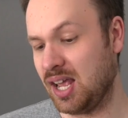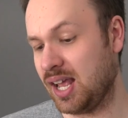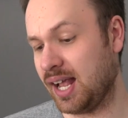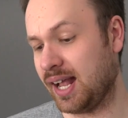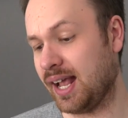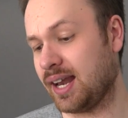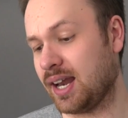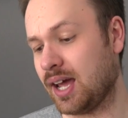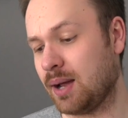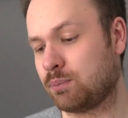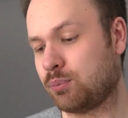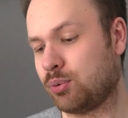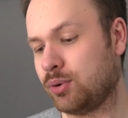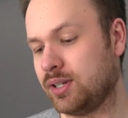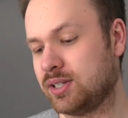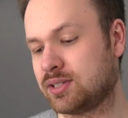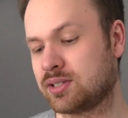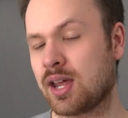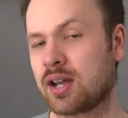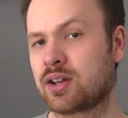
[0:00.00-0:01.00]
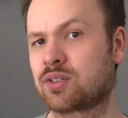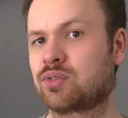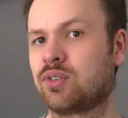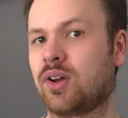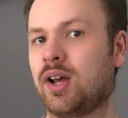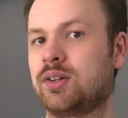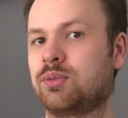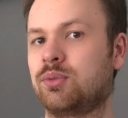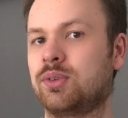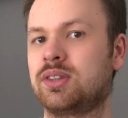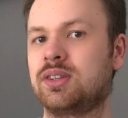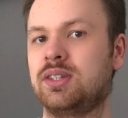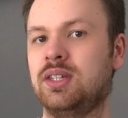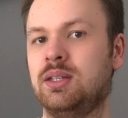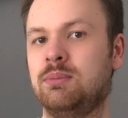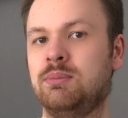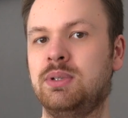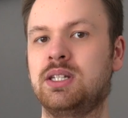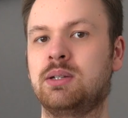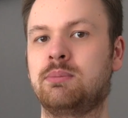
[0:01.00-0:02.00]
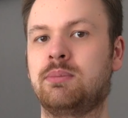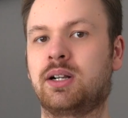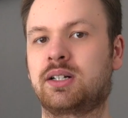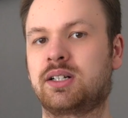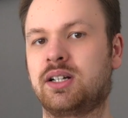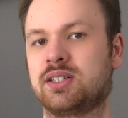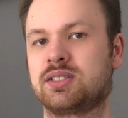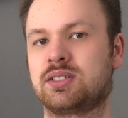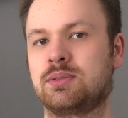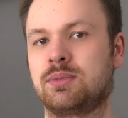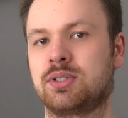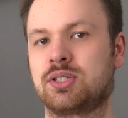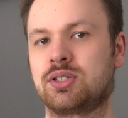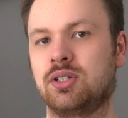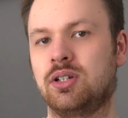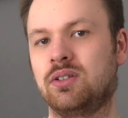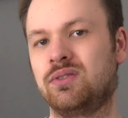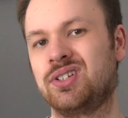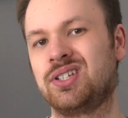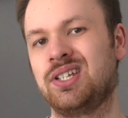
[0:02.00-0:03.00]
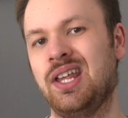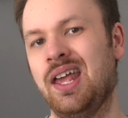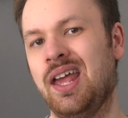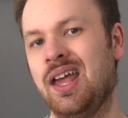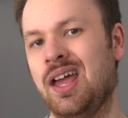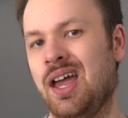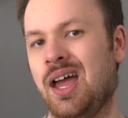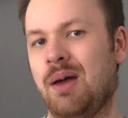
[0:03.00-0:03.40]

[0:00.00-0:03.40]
Again, I'm pretty satisfied with the MediaMarkt customer service.